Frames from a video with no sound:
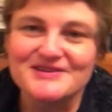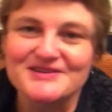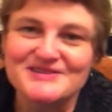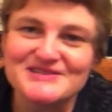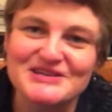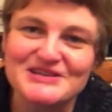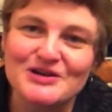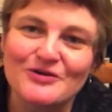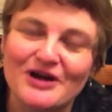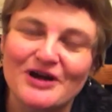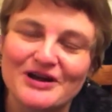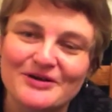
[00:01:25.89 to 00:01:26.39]

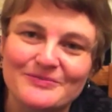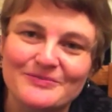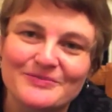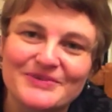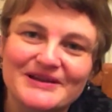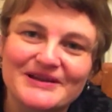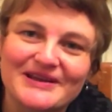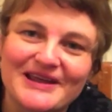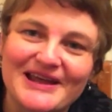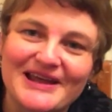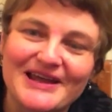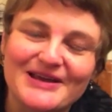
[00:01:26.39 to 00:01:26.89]
So I
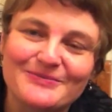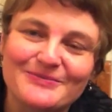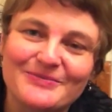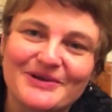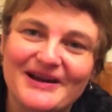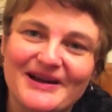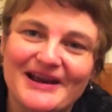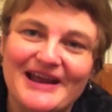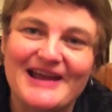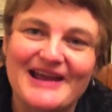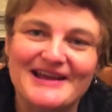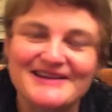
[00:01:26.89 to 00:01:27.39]
began
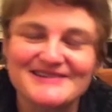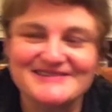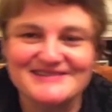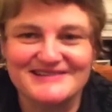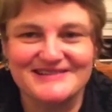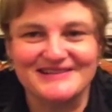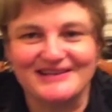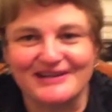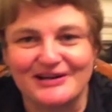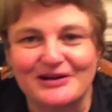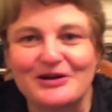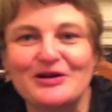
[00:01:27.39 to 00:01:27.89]
by
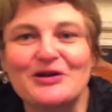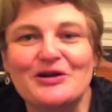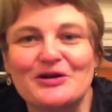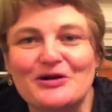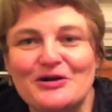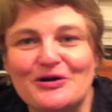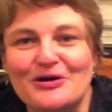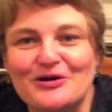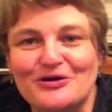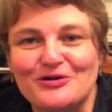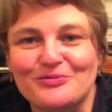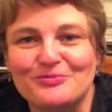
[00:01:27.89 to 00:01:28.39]
asking
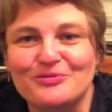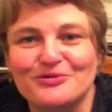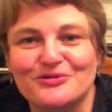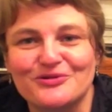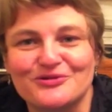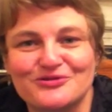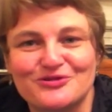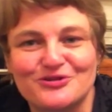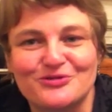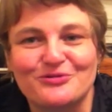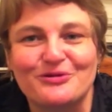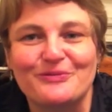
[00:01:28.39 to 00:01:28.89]
our
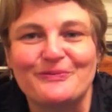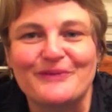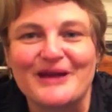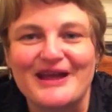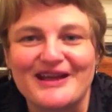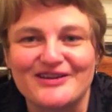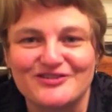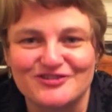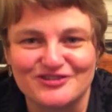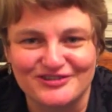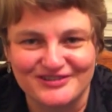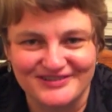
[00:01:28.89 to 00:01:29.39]
board to
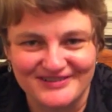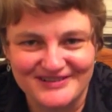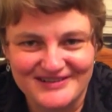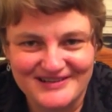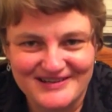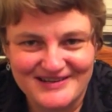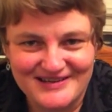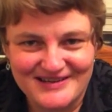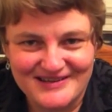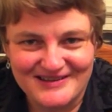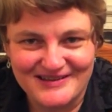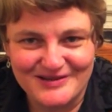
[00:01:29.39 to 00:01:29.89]
imagine
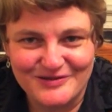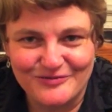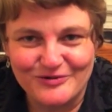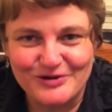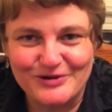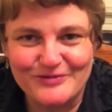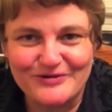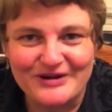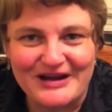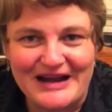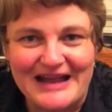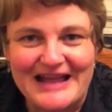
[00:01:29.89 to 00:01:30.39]
that we
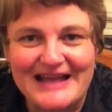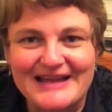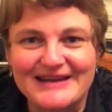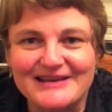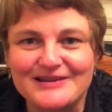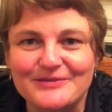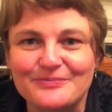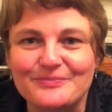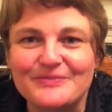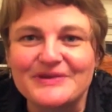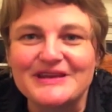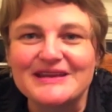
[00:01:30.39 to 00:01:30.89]
were at
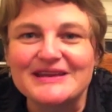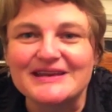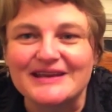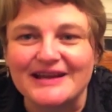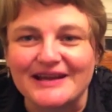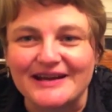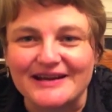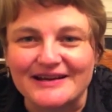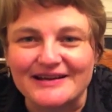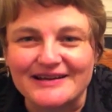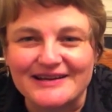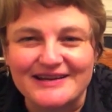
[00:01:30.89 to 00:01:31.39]
a
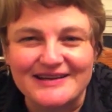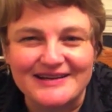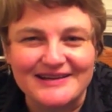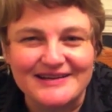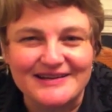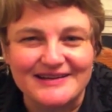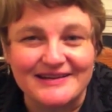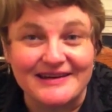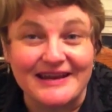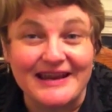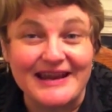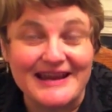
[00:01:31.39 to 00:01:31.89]
meeting
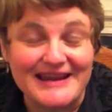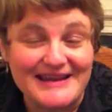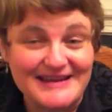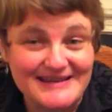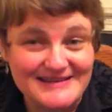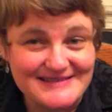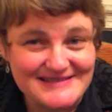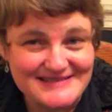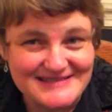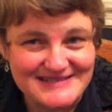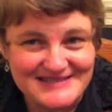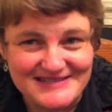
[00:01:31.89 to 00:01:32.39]
in
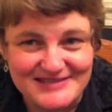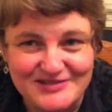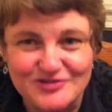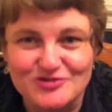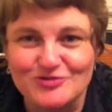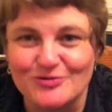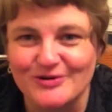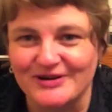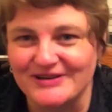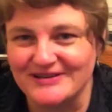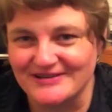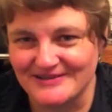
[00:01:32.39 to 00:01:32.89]

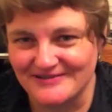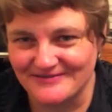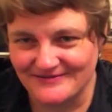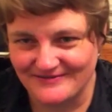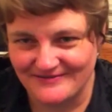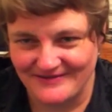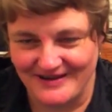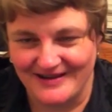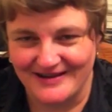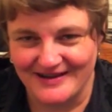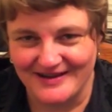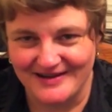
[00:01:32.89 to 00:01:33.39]

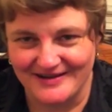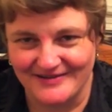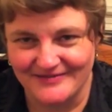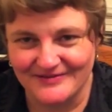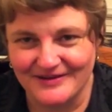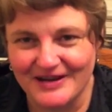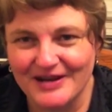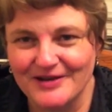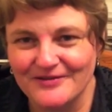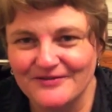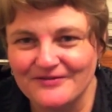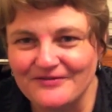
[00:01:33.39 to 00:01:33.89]
1825,
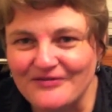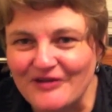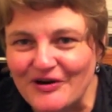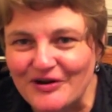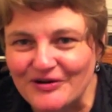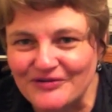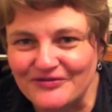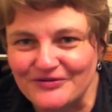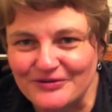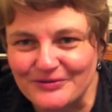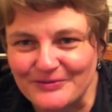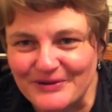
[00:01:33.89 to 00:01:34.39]
not
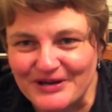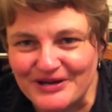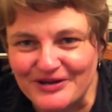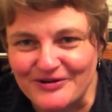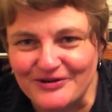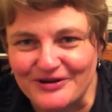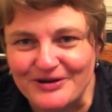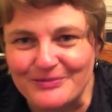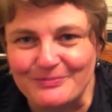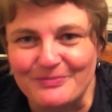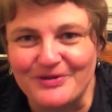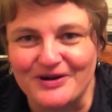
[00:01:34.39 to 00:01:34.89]
far from
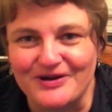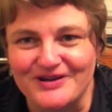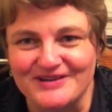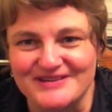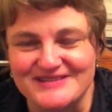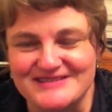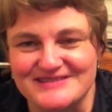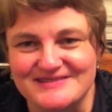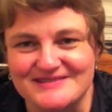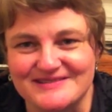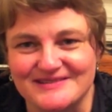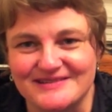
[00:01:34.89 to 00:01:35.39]
here in
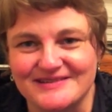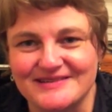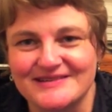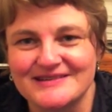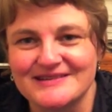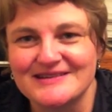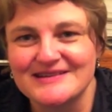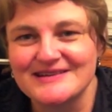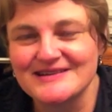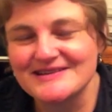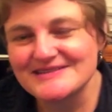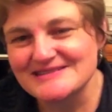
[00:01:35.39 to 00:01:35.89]
Boston.
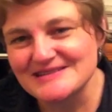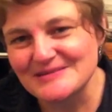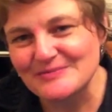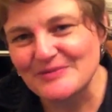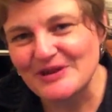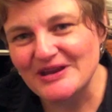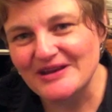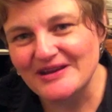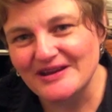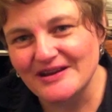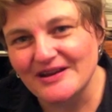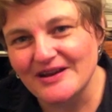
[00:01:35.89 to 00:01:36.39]
It's a
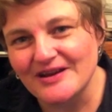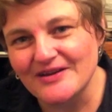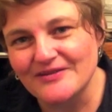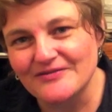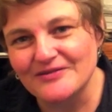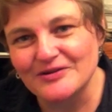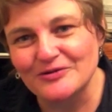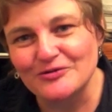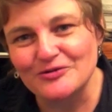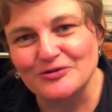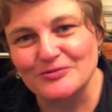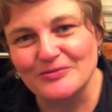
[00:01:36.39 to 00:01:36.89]
meeting of
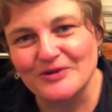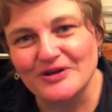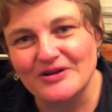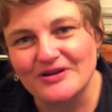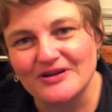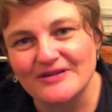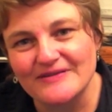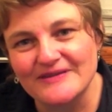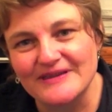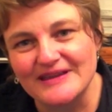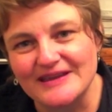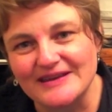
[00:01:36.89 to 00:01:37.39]
a group
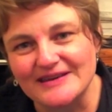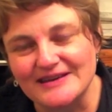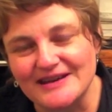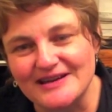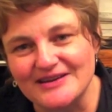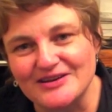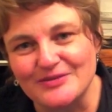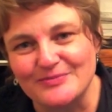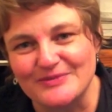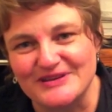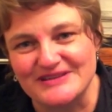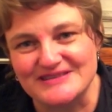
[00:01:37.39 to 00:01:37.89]
called the
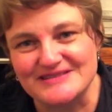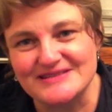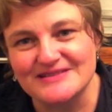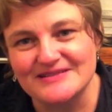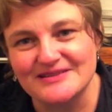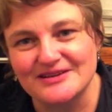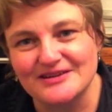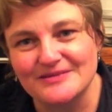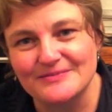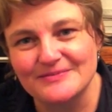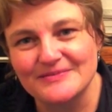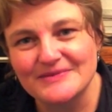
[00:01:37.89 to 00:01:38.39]
Anonymous
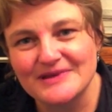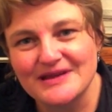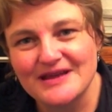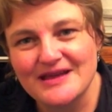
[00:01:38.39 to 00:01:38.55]
Club.